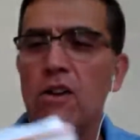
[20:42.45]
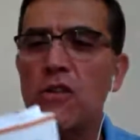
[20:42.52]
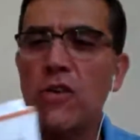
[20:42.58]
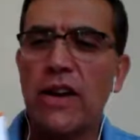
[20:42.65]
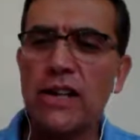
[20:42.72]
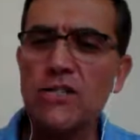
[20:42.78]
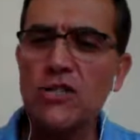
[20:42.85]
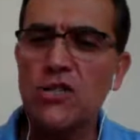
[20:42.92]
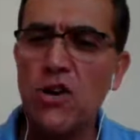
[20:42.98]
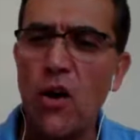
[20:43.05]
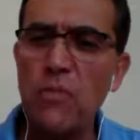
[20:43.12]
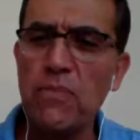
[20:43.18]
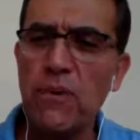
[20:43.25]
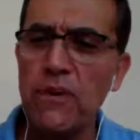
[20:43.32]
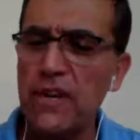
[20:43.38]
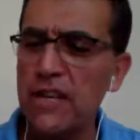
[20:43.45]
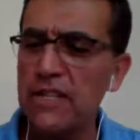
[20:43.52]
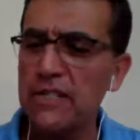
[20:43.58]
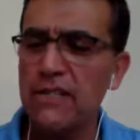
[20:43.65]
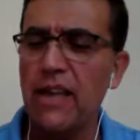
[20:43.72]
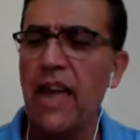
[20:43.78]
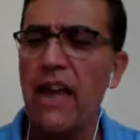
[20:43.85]
You can jump on
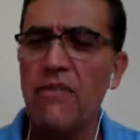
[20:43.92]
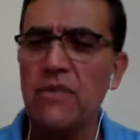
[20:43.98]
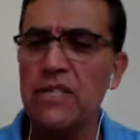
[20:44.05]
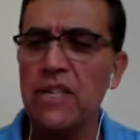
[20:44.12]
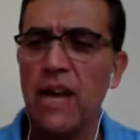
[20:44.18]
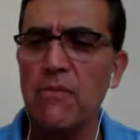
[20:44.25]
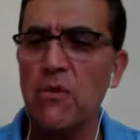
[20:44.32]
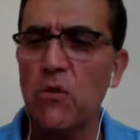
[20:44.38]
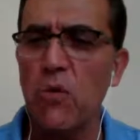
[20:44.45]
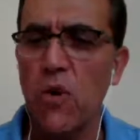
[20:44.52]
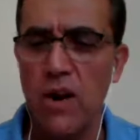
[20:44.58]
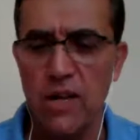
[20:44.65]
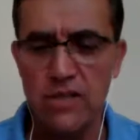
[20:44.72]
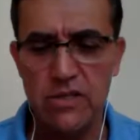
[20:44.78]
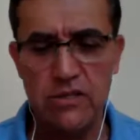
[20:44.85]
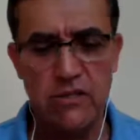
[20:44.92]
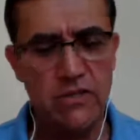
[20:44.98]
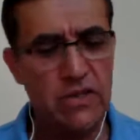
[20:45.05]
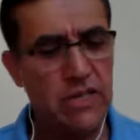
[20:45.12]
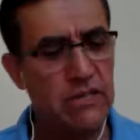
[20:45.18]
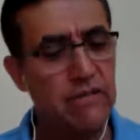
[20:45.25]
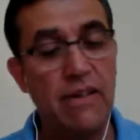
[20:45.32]
it every time you want. You
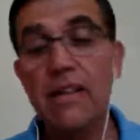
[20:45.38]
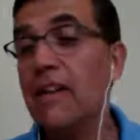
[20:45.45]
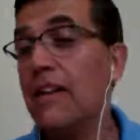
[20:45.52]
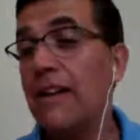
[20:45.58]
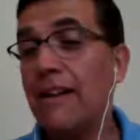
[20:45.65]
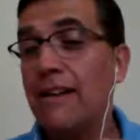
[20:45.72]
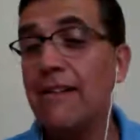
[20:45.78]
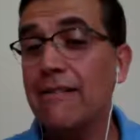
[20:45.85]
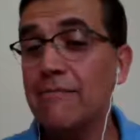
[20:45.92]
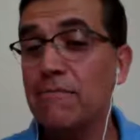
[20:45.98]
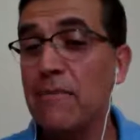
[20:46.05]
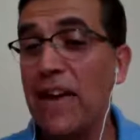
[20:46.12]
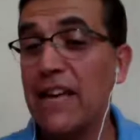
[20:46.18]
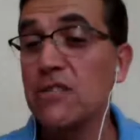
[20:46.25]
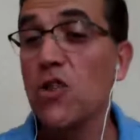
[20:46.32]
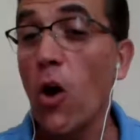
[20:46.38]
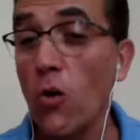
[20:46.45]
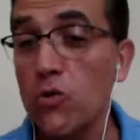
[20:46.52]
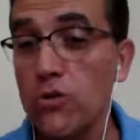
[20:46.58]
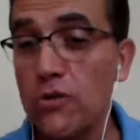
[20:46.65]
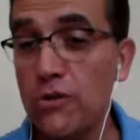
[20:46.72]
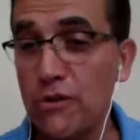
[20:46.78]
can make
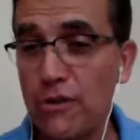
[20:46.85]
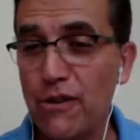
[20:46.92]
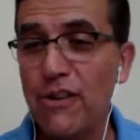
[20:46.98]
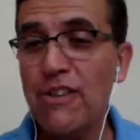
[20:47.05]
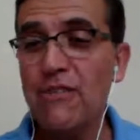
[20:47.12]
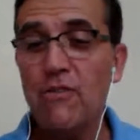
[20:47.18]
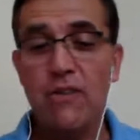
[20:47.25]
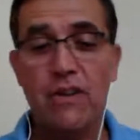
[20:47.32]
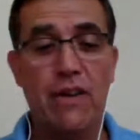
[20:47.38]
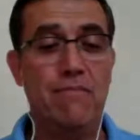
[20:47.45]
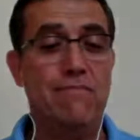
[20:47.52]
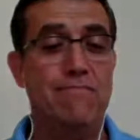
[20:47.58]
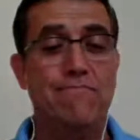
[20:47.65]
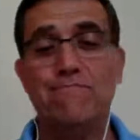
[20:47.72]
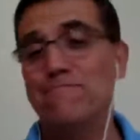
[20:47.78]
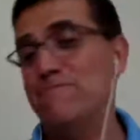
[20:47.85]
notes. You can